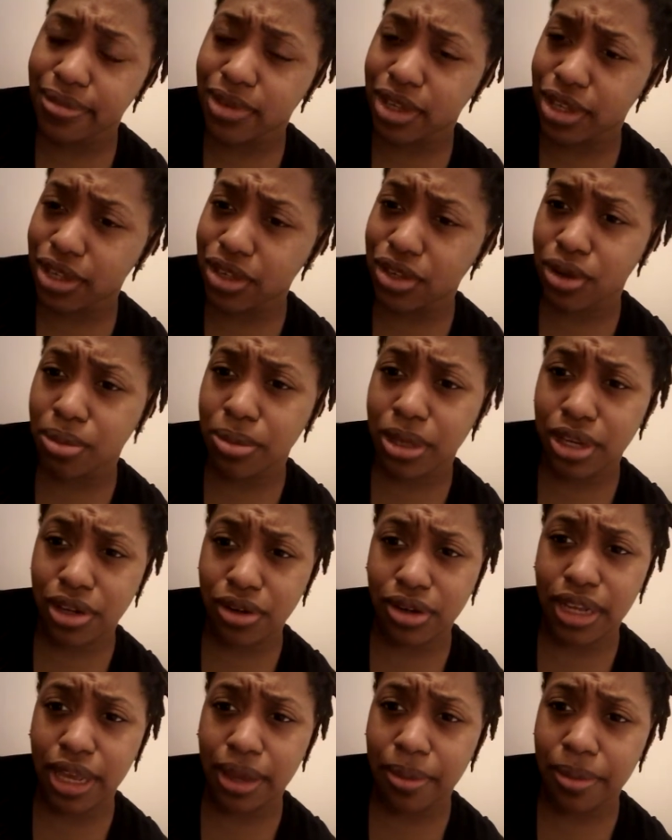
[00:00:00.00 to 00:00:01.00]
consume
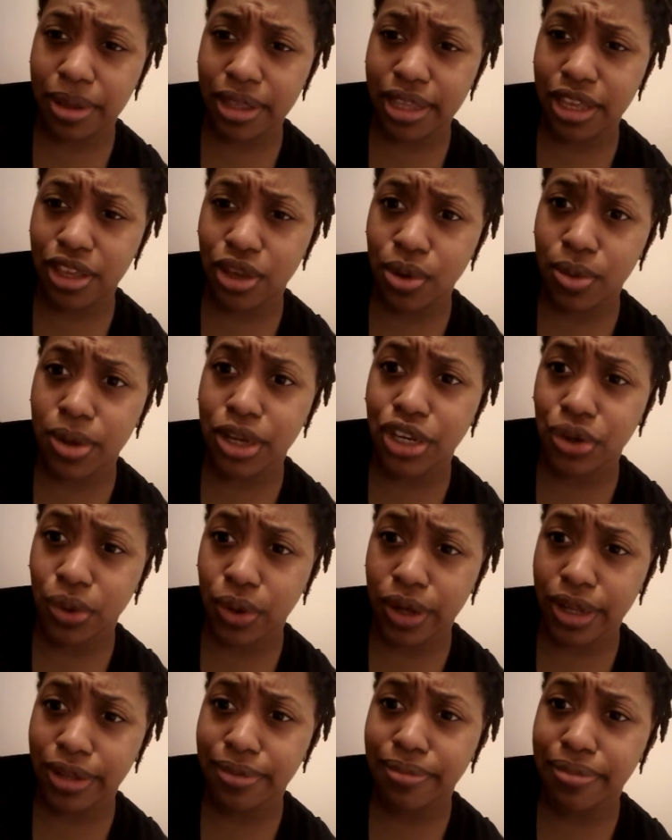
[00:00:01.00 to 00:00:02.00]
entertainment that you
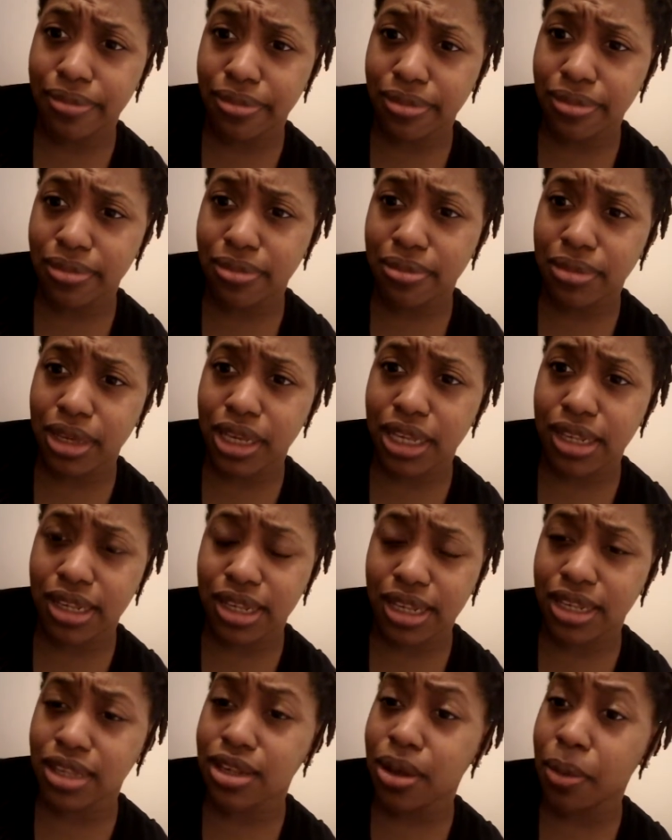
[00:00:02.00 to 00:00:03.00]
enjoy, because
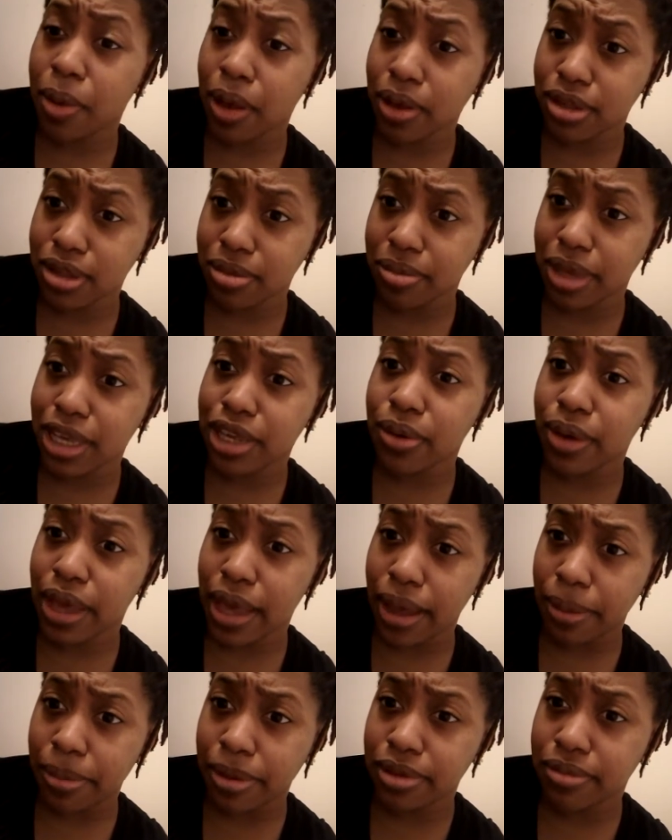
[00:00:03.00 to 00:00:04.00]
it's supposed to make you
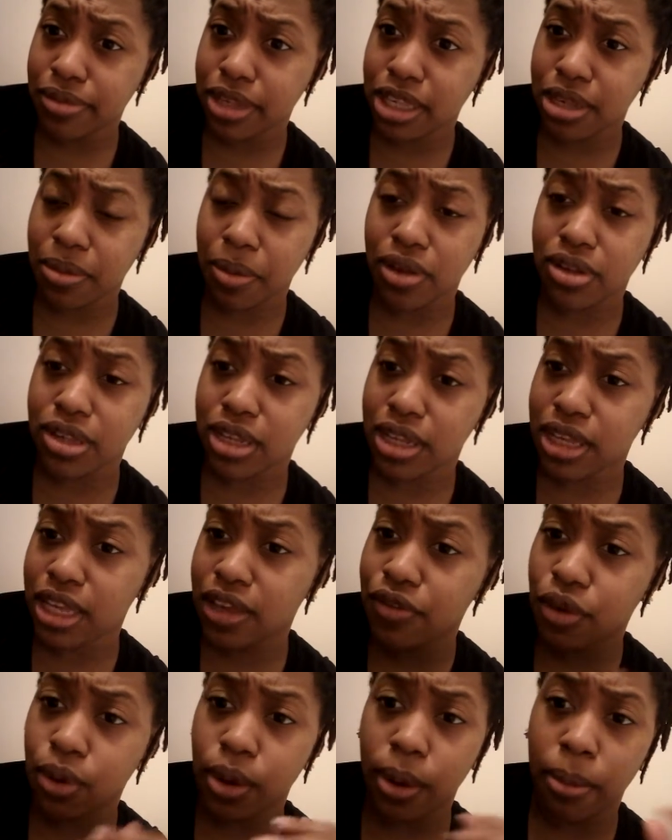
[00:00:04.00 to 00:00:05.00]
happy. It's supposed to
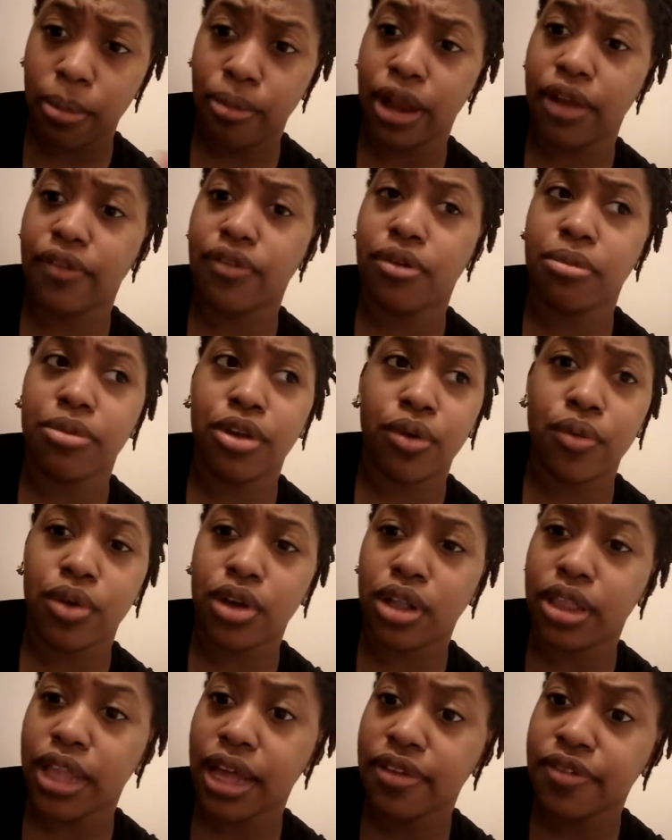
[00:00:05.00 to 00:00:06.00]
give you a break from your
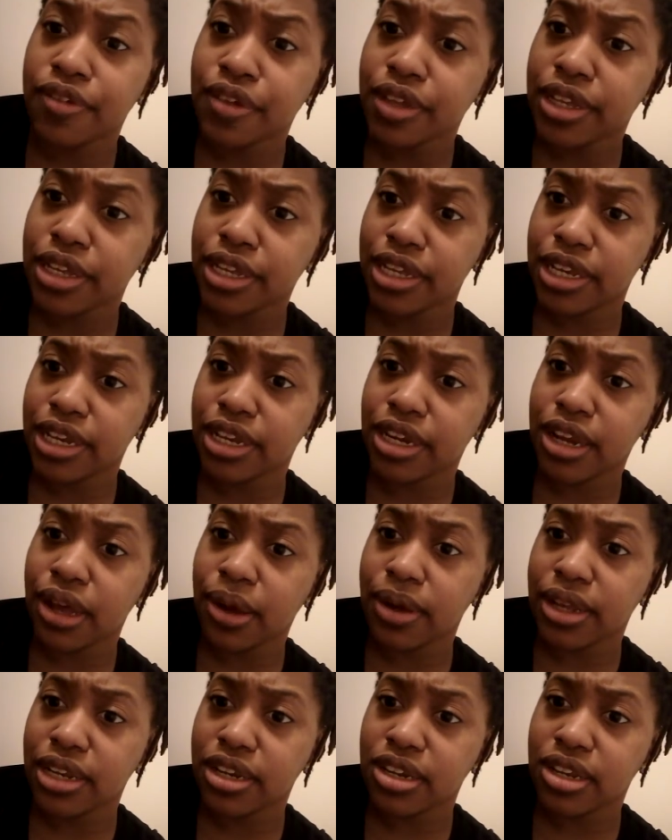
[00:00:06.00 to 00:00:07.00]
real life,
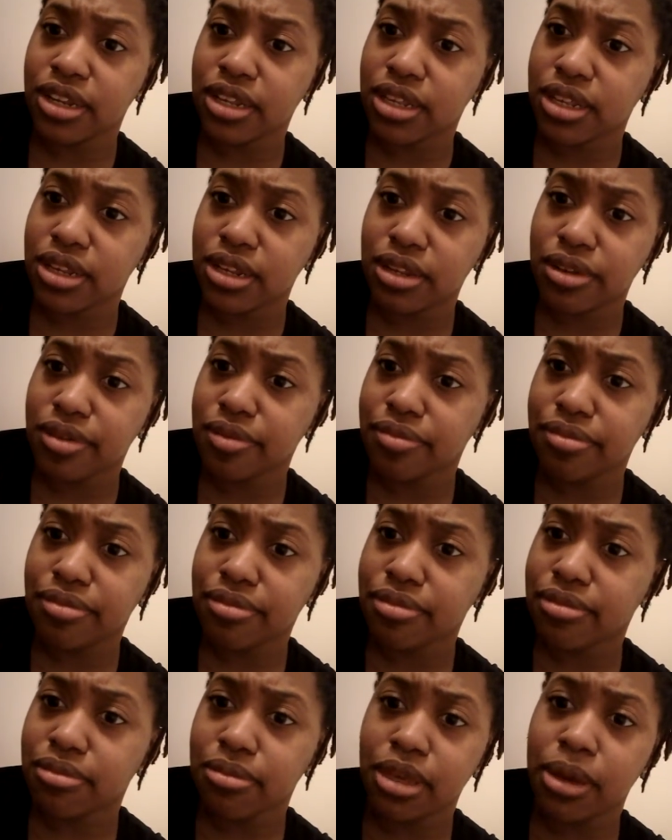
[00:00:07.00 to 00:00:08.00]
and just
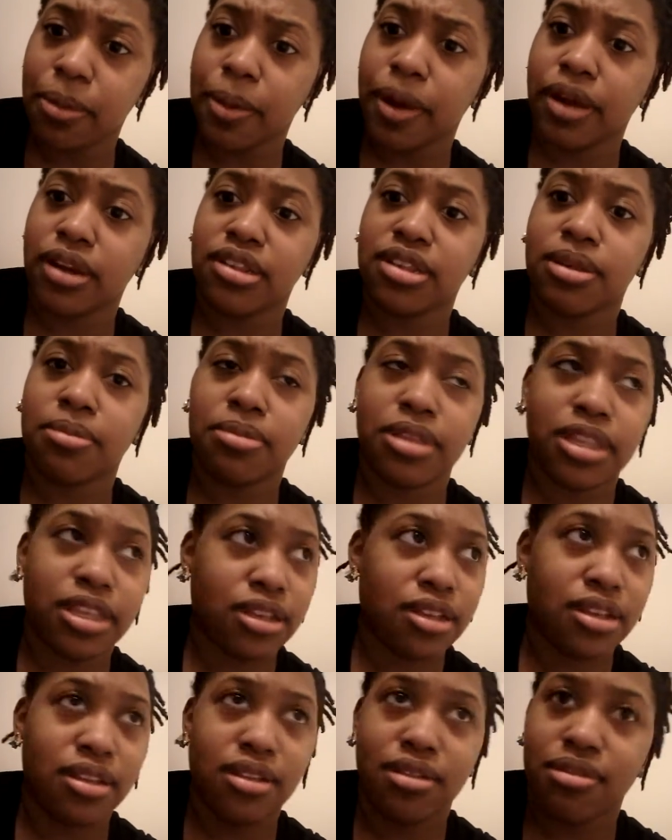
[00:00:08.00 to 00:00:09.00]
be a part of
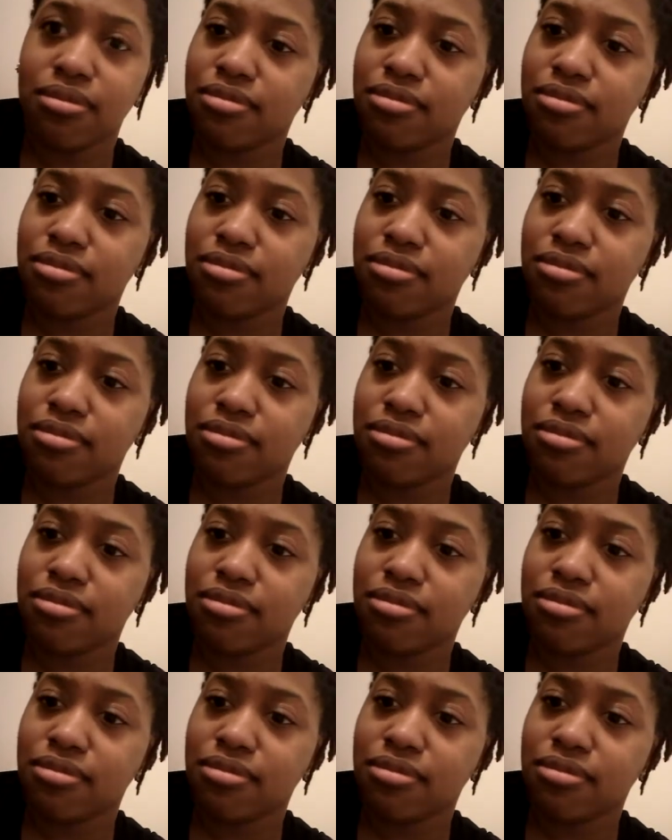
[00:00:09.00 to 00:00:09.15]
something